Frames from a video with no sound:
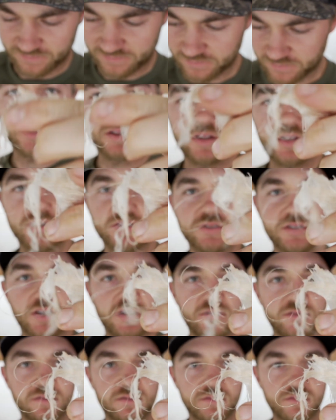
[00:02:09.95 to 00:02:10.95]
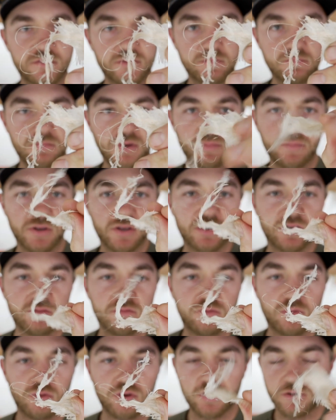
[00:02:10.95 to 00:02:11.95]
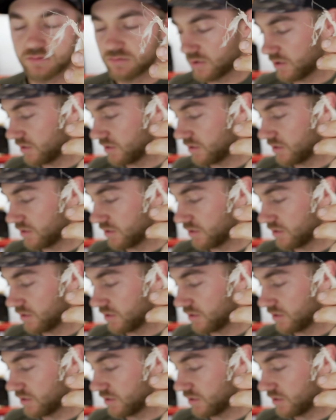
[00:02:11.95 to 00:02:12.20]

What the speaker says: If this stuff might be good for it, I